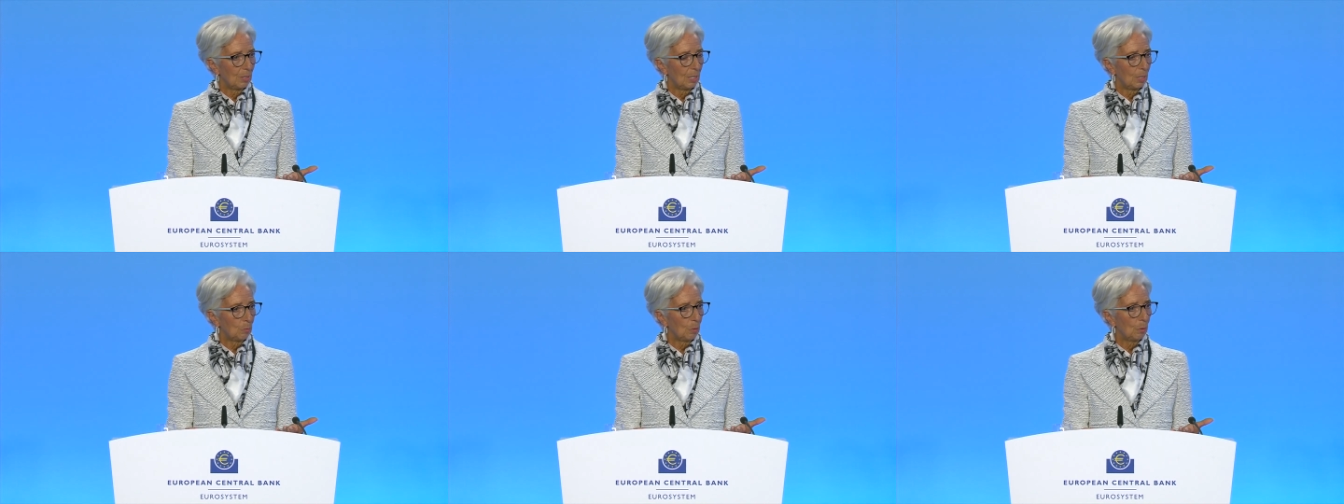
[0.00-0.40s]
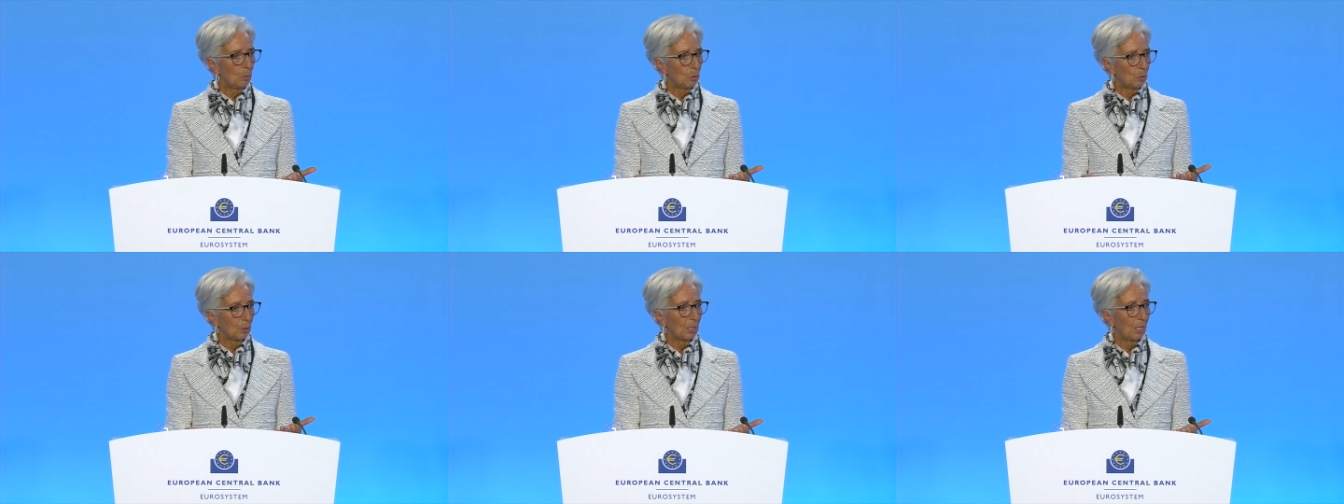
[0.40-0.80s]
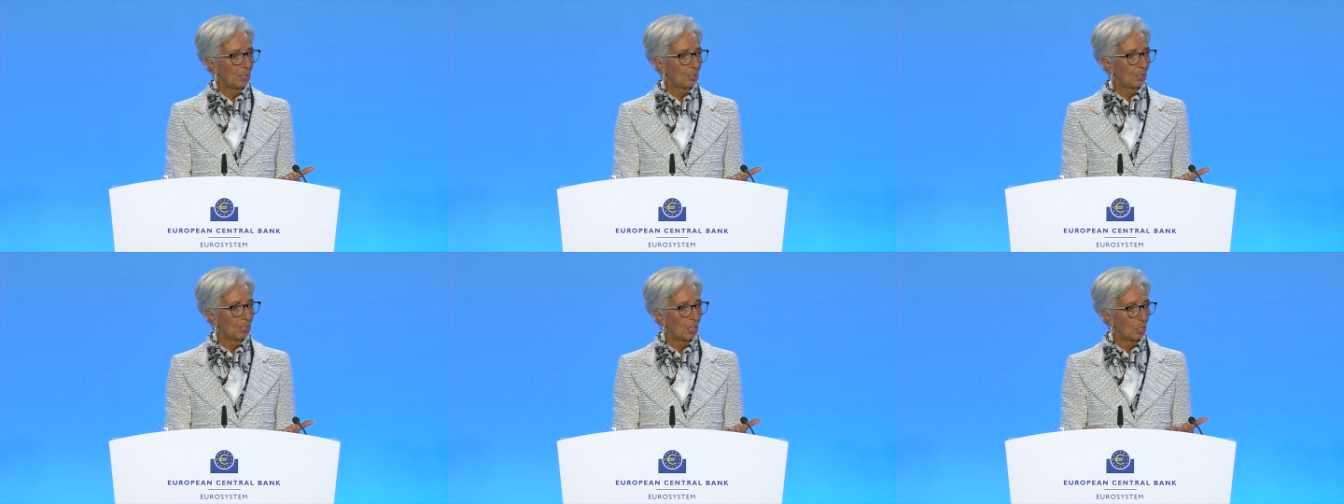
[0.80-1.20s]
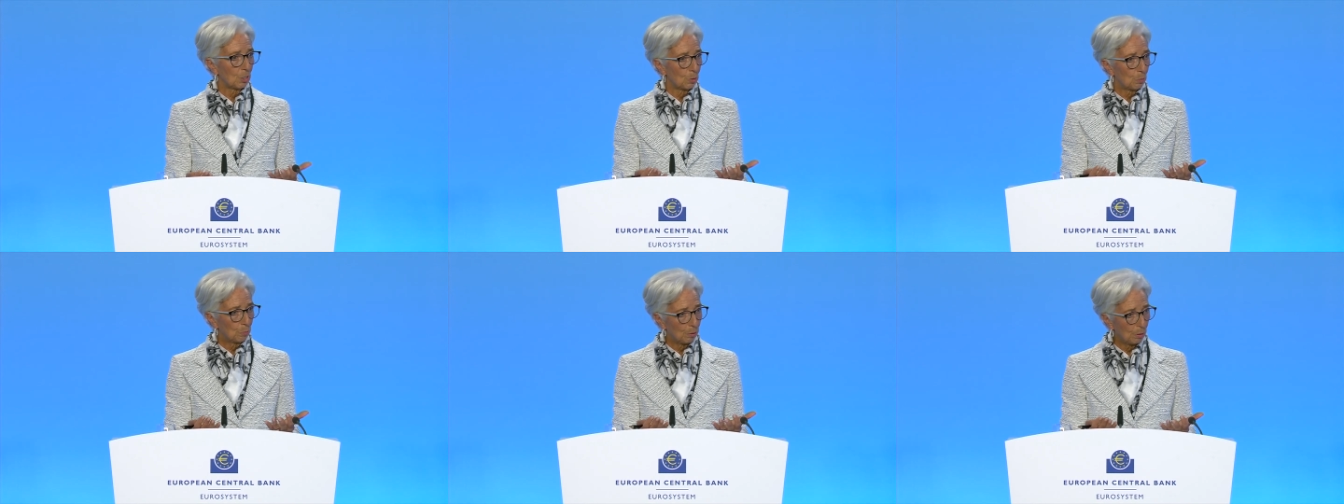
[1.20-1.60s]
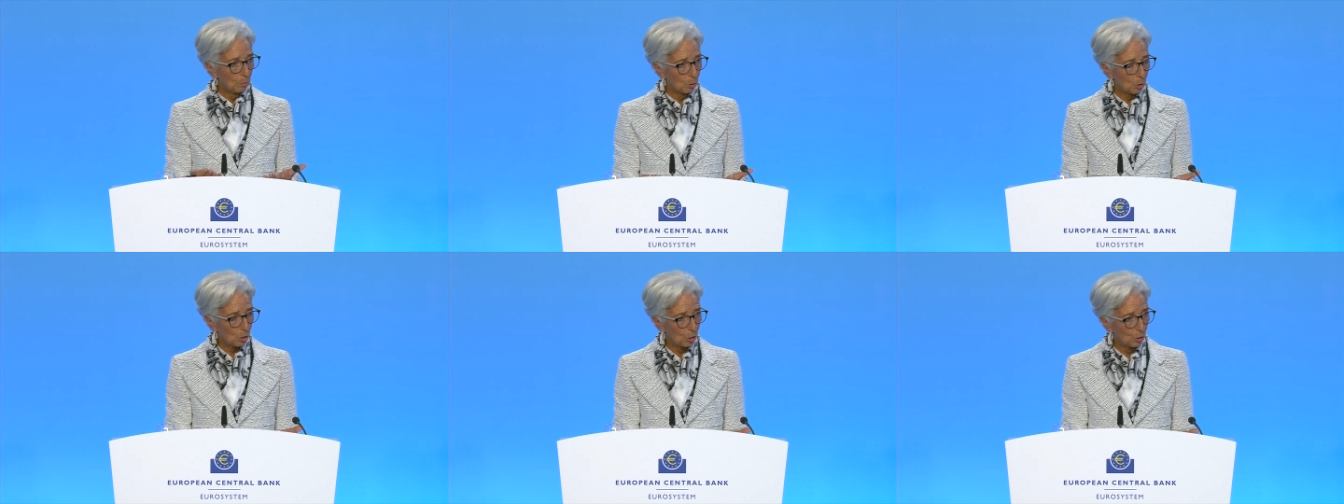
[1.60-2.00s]
and we would regard it as
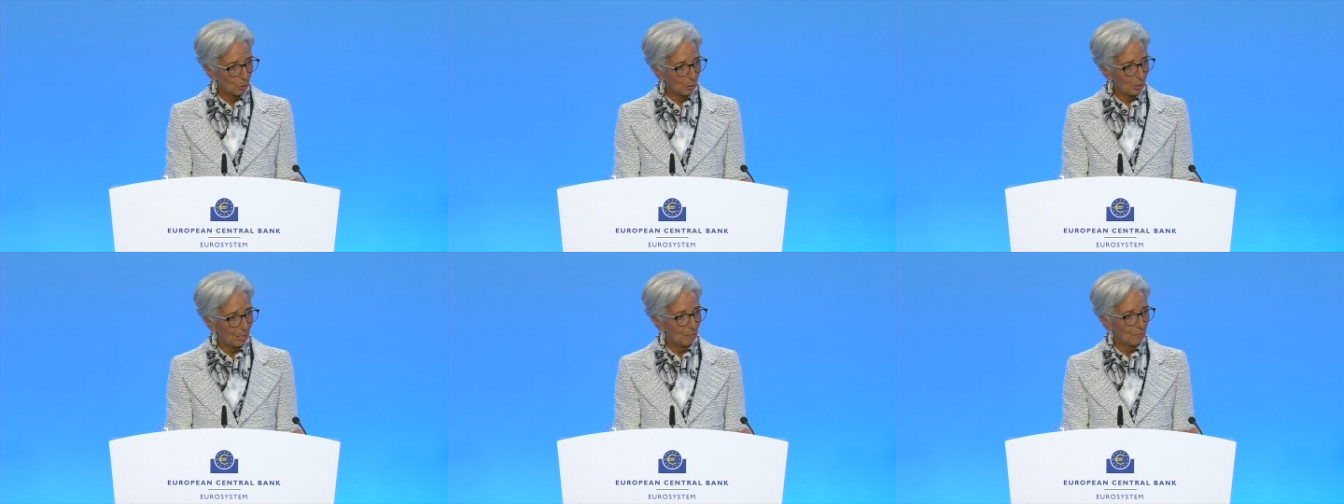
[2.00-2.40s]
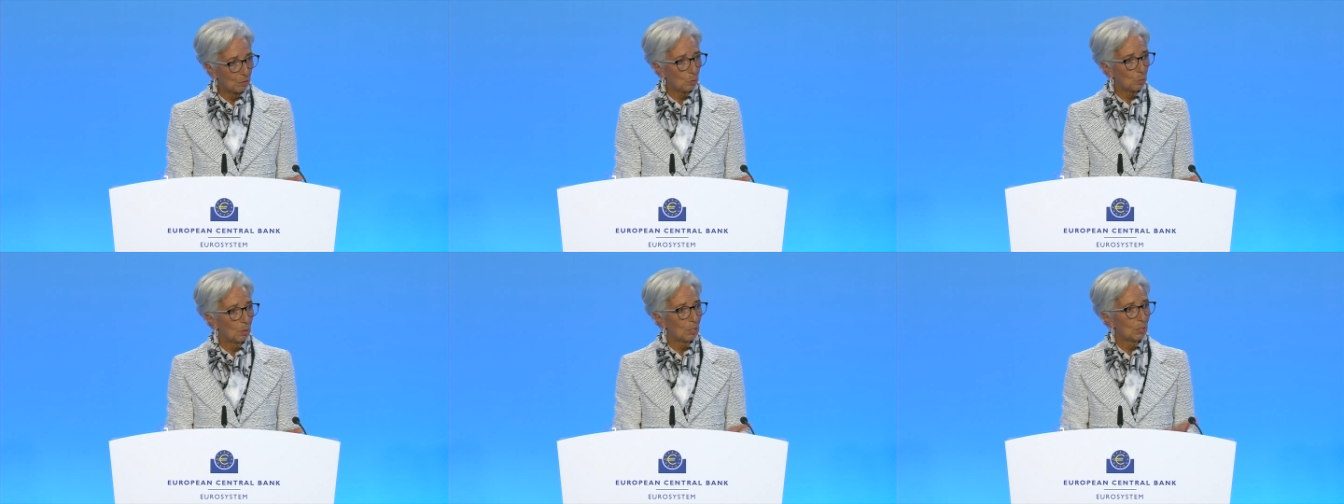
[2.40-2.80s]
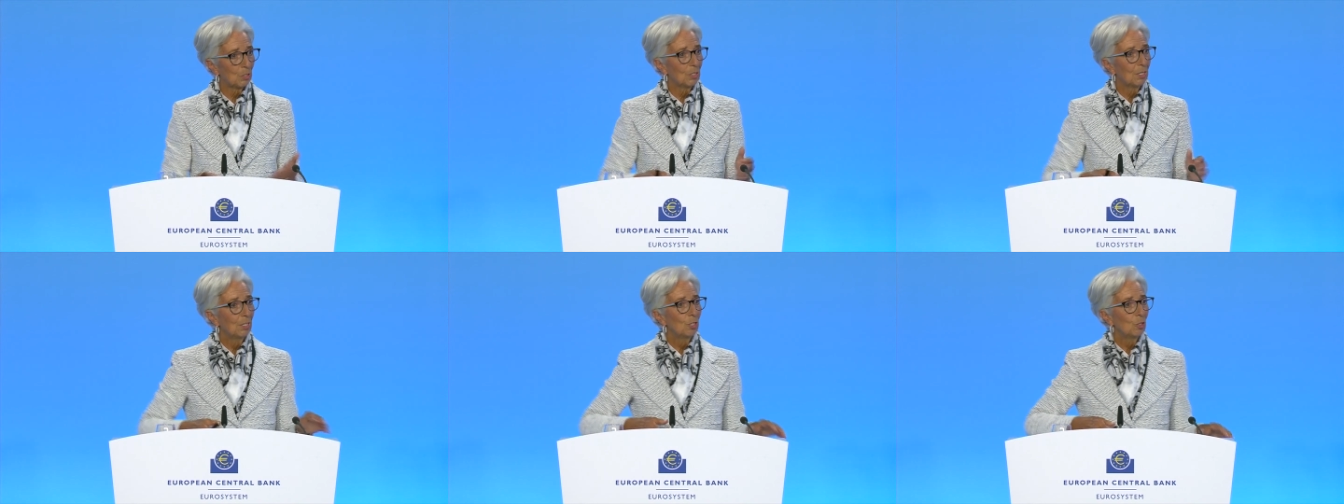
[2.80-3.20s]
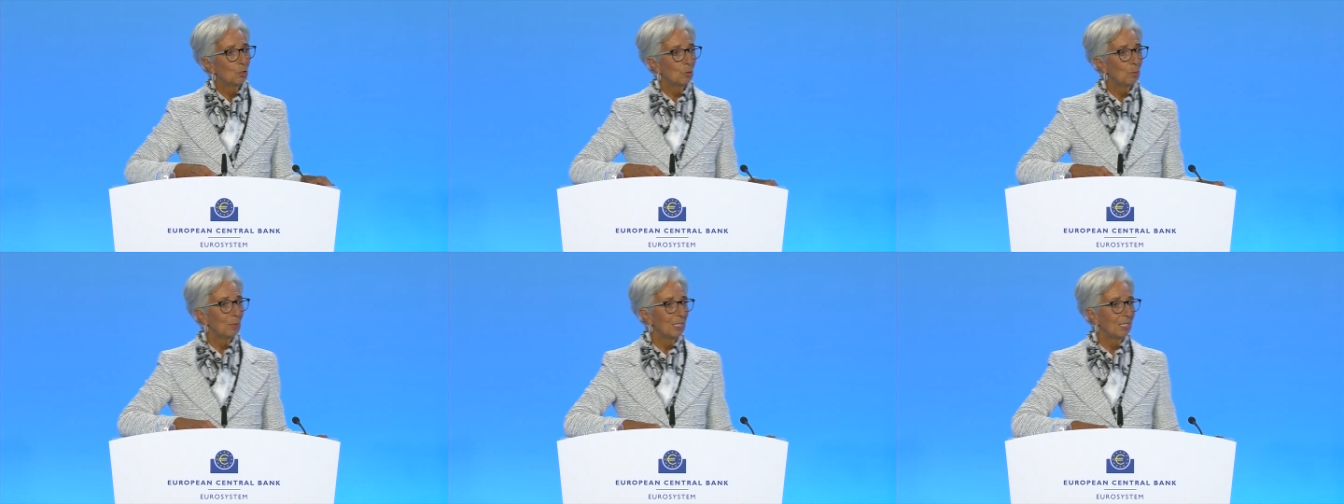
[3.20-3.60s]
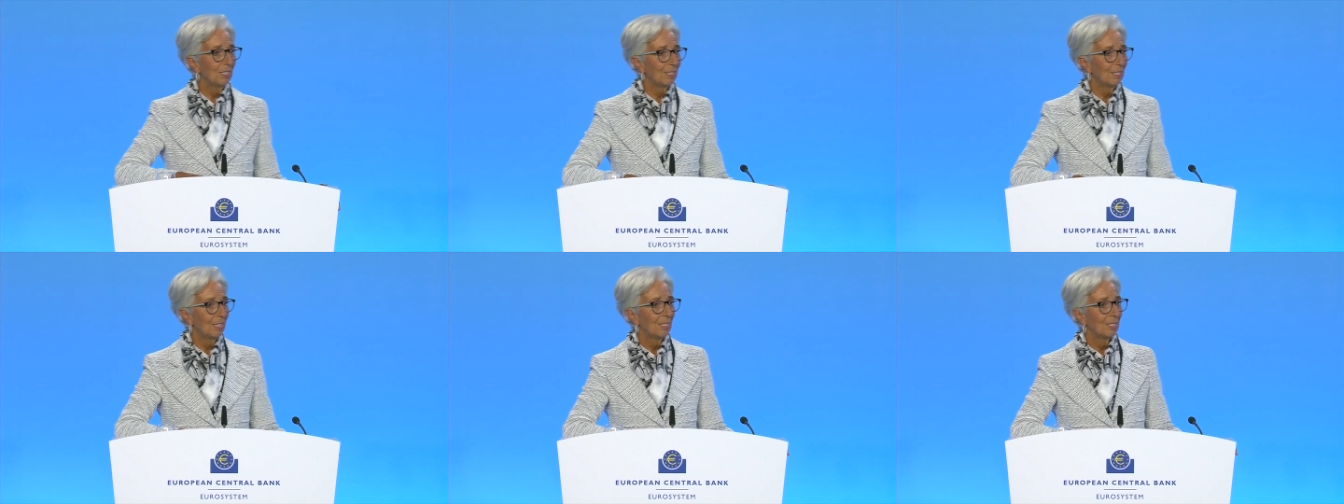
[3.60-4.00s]
premature if it was to
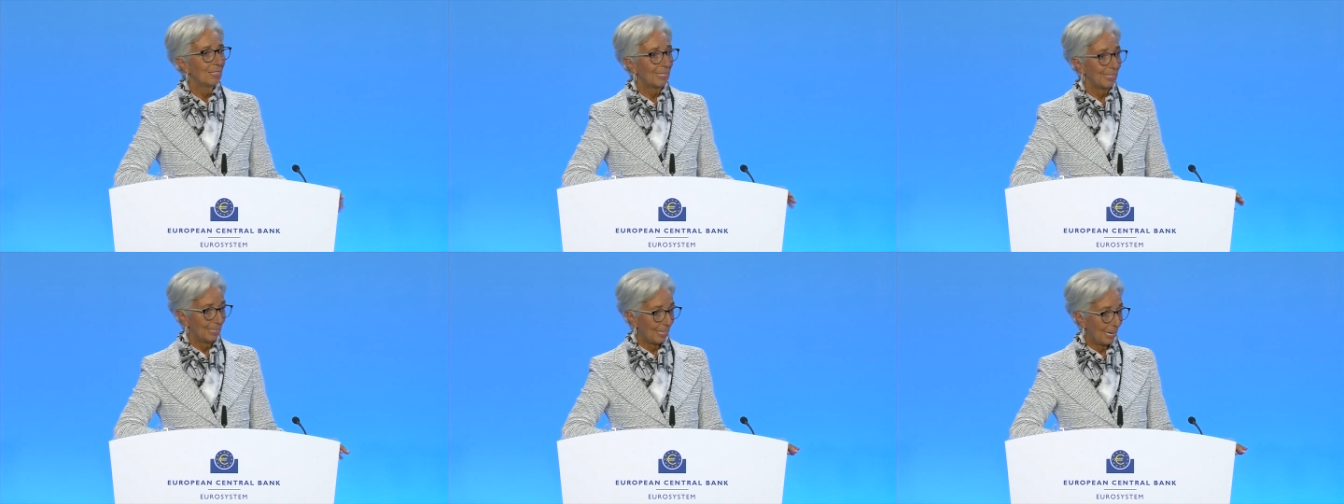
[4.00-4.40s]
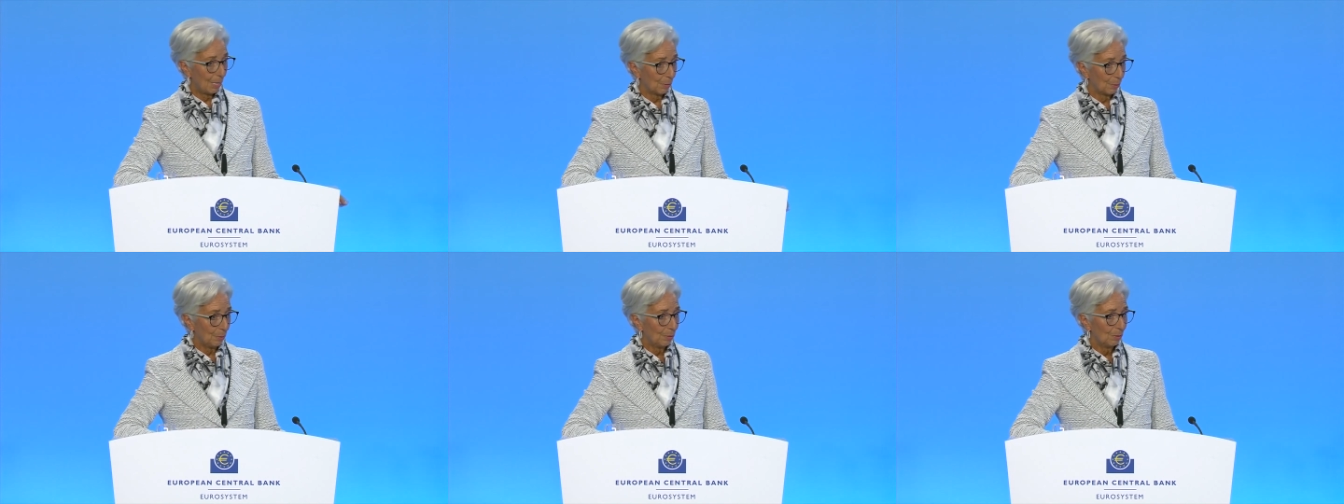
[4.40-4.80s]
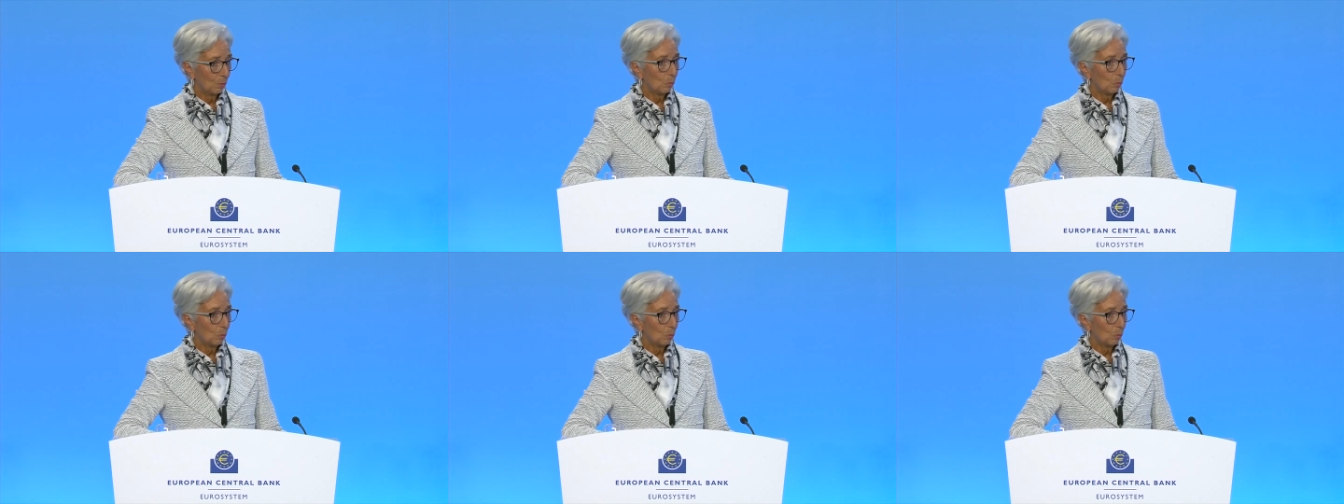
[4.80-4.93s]
begin now.